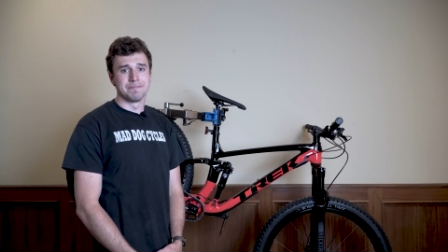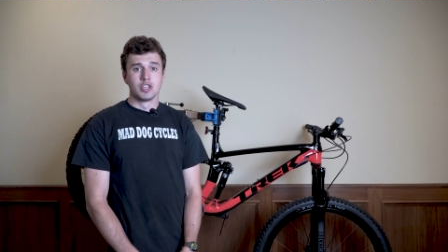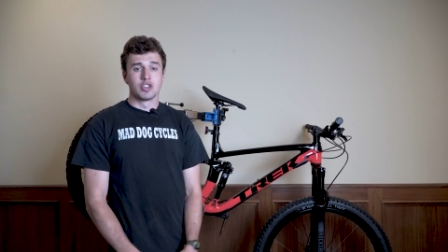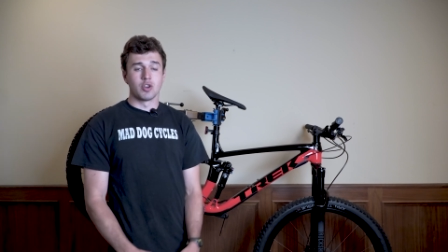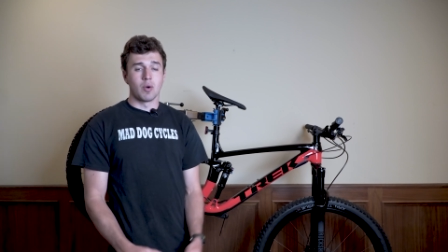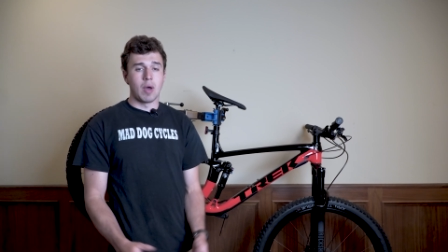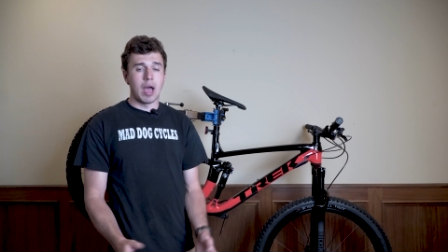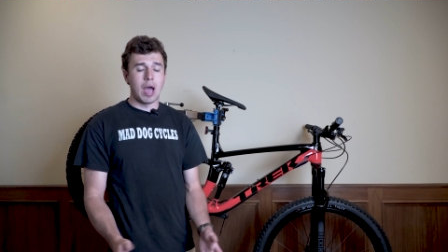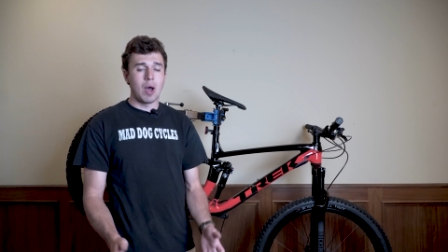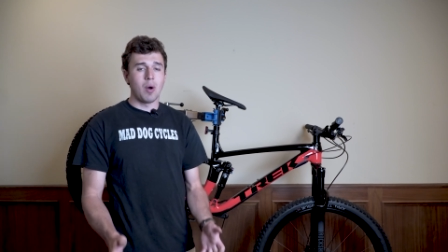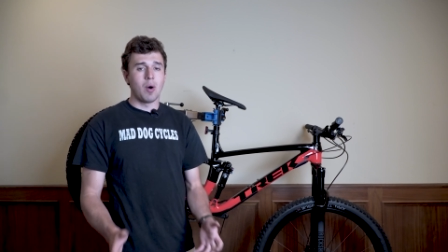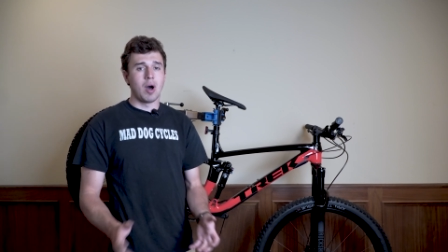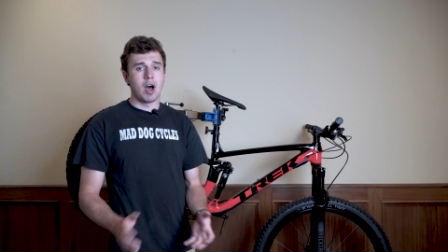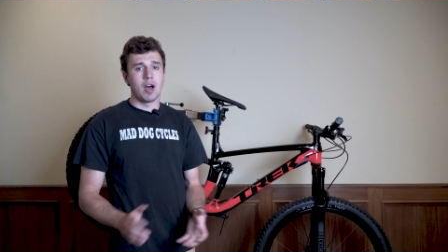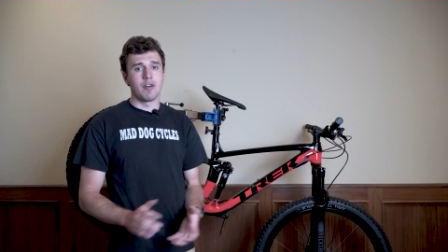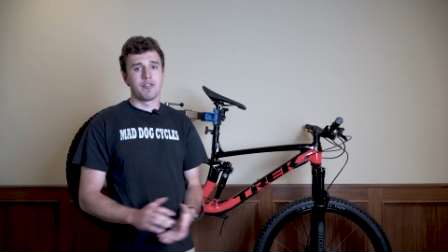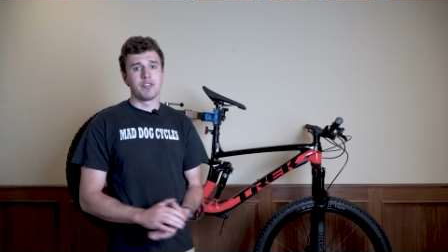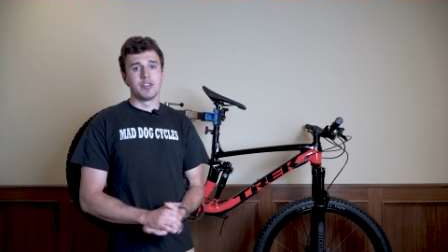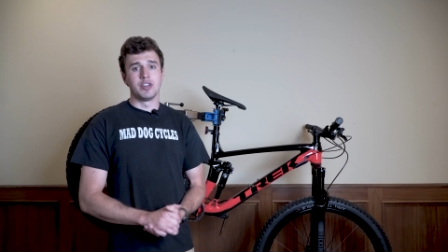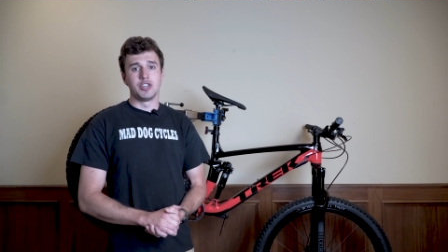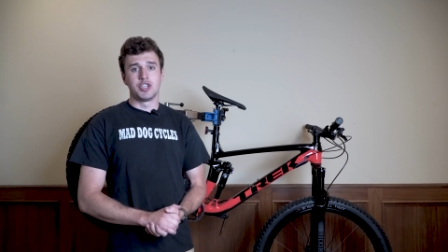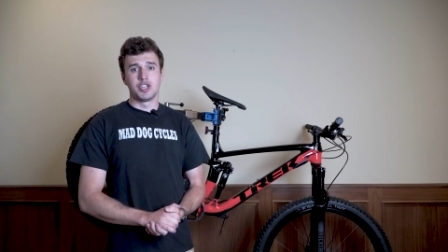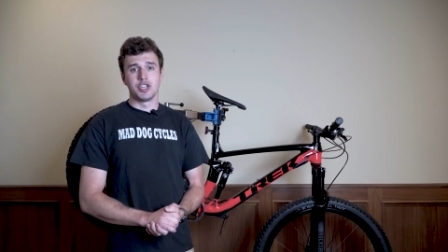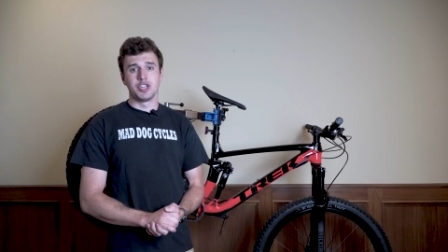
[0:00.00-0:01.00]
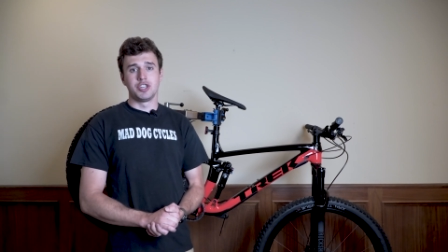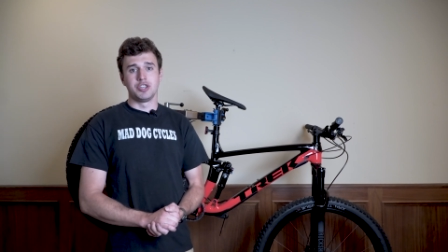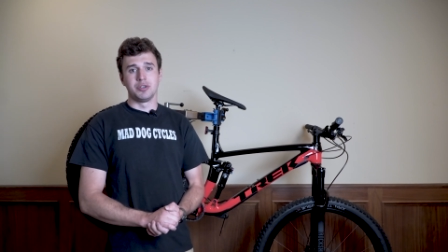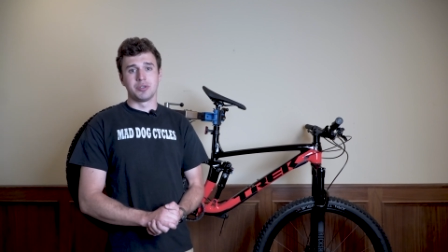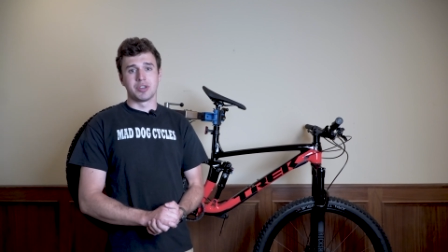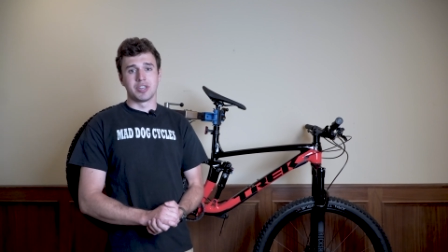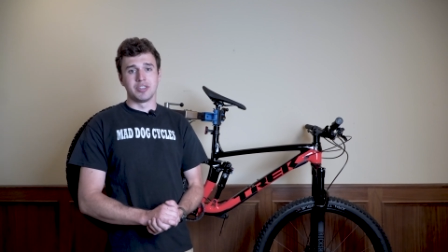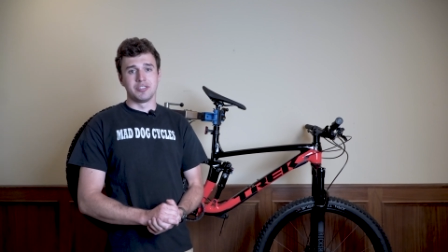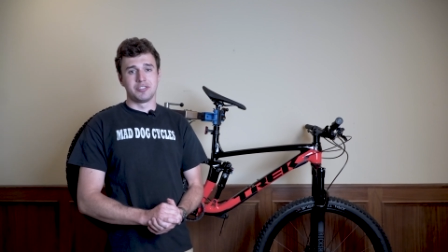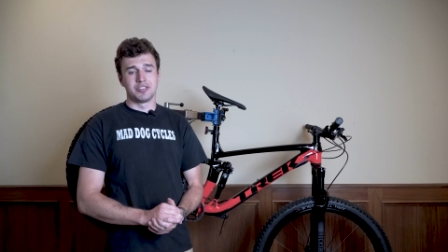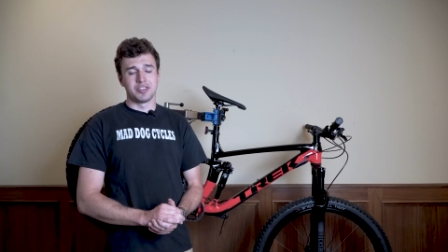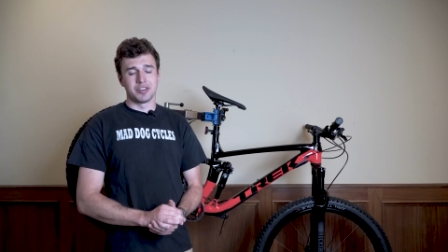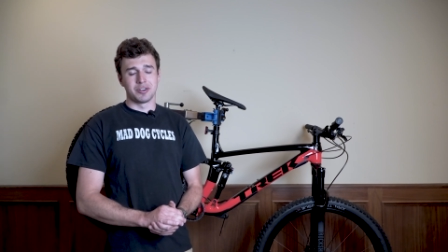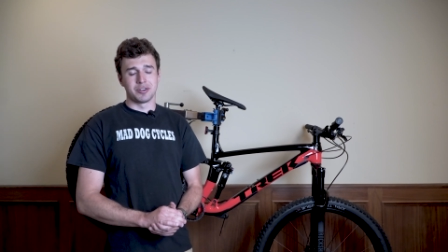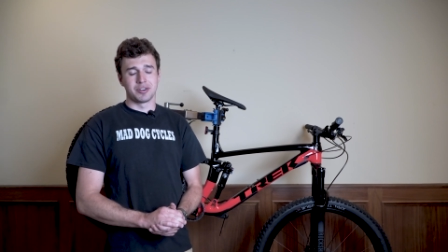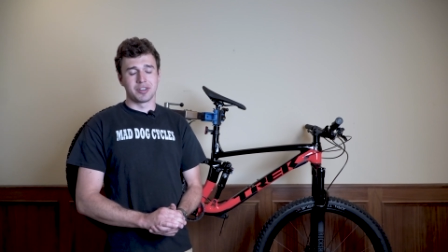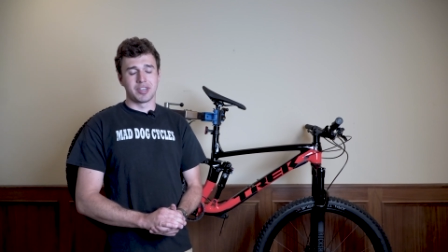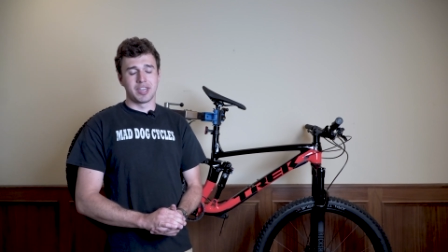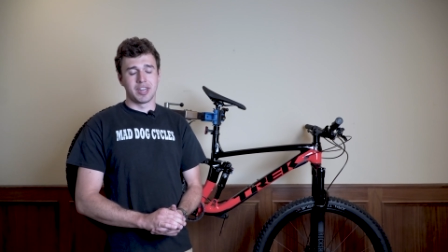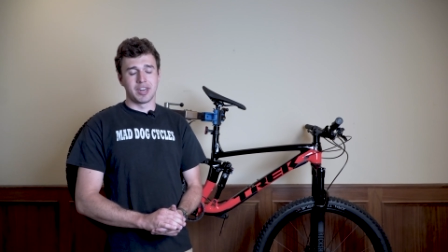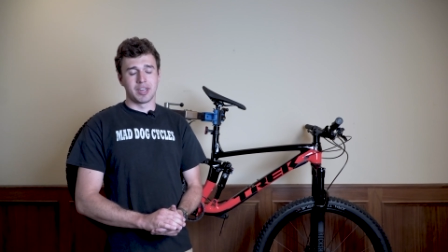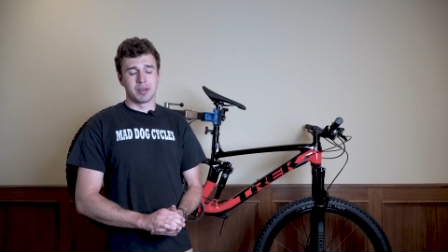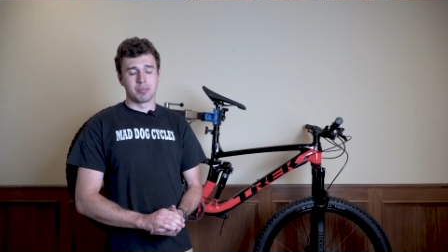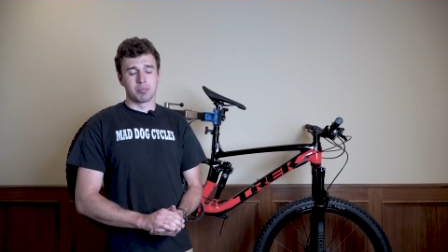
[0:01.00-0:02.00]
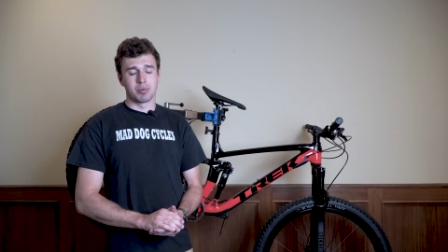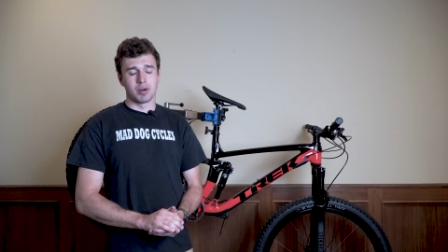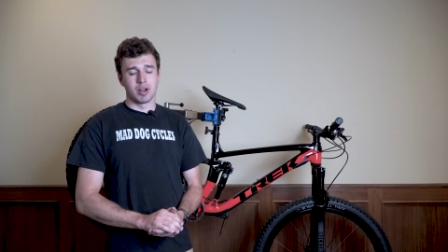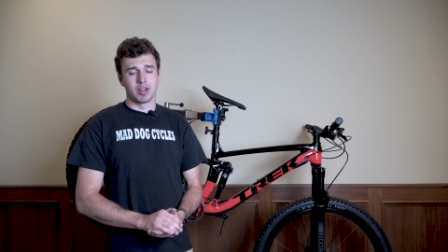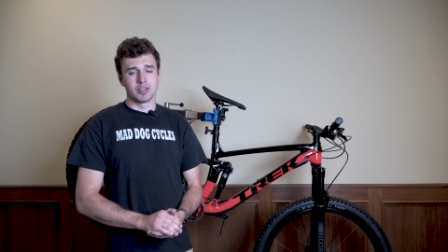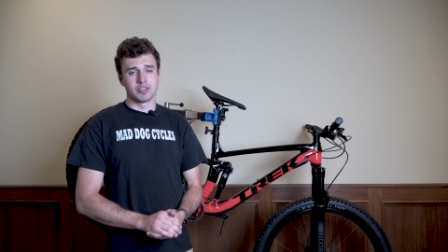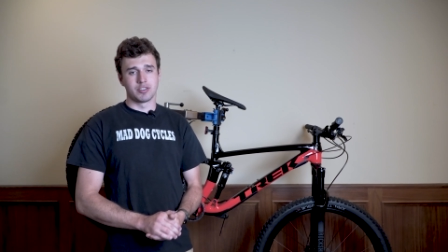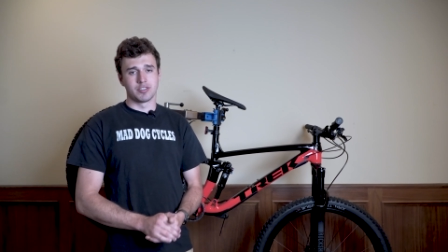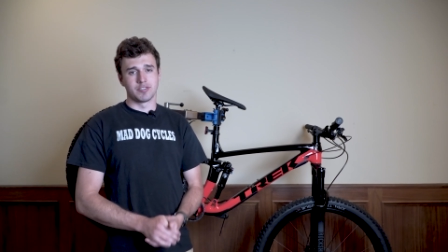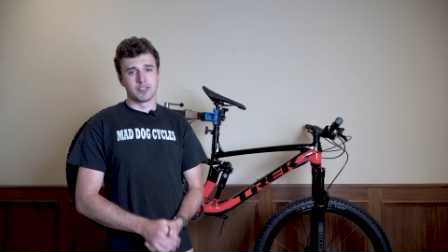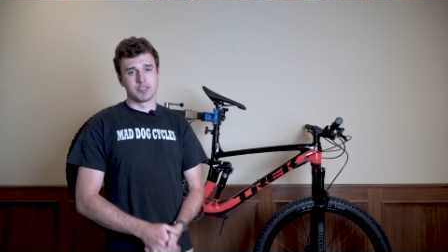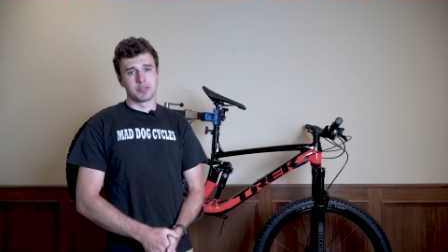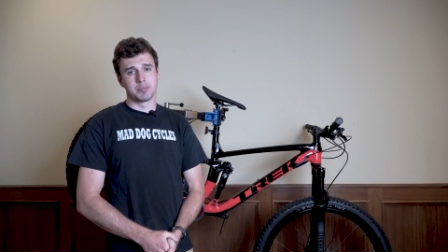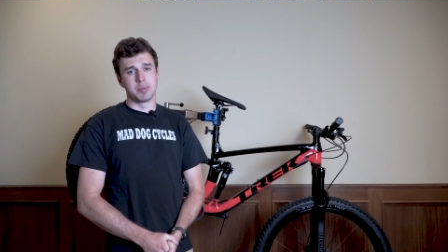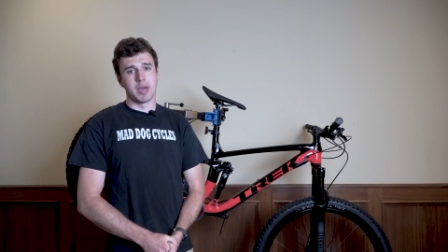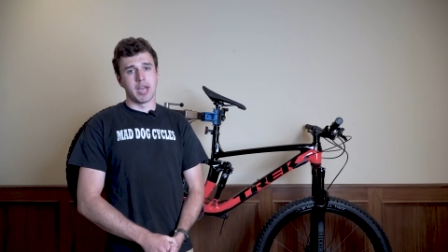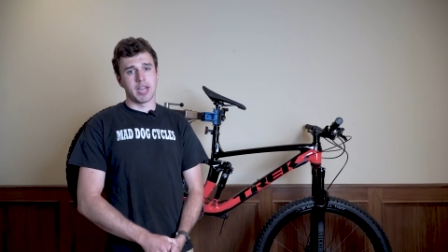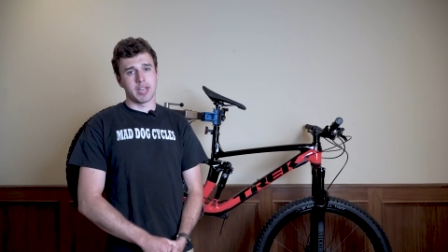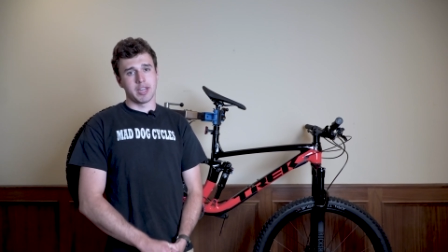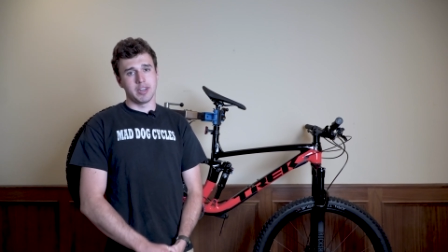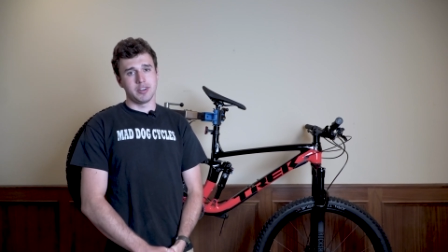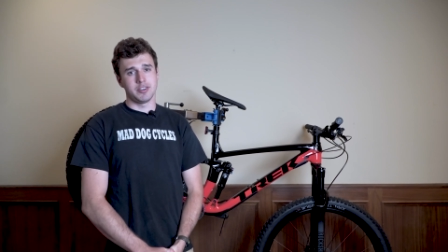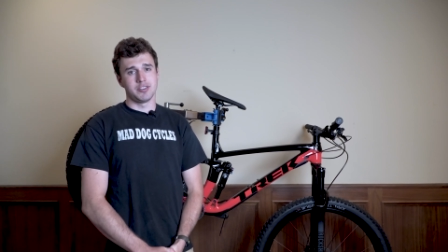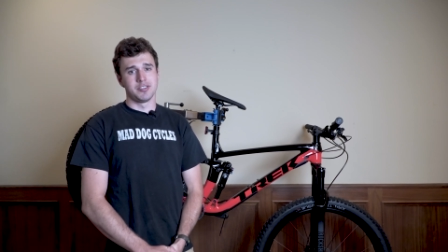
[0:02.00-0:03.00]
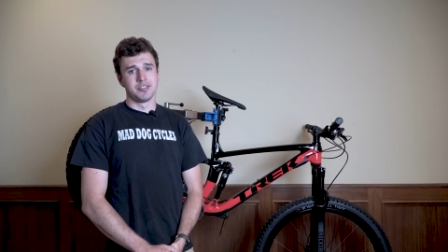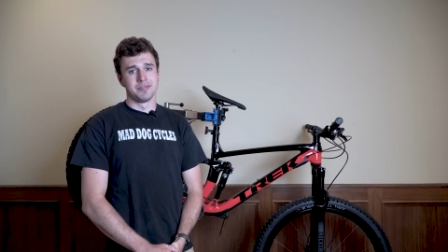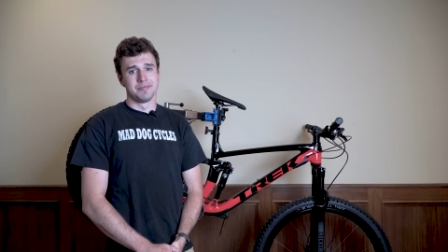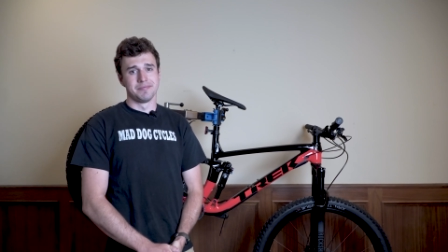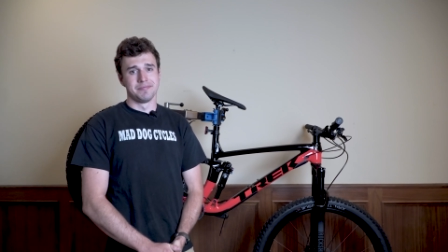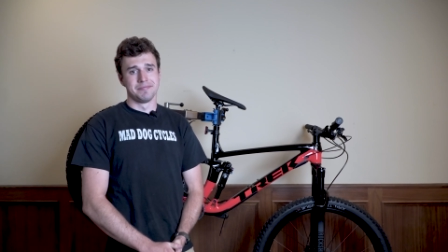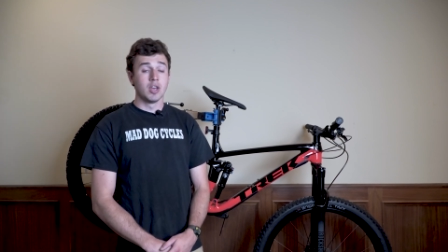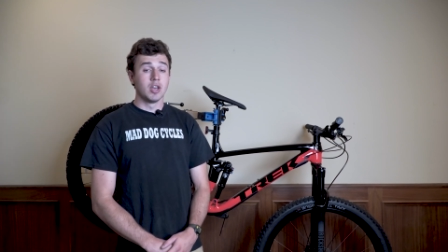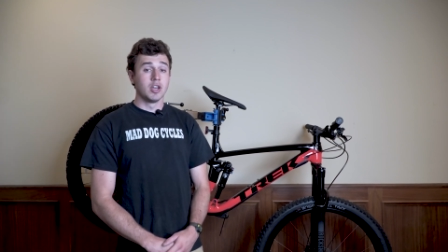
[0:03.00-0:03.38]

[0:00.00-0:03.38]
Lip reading: So how often should you consider getting a bronze service package?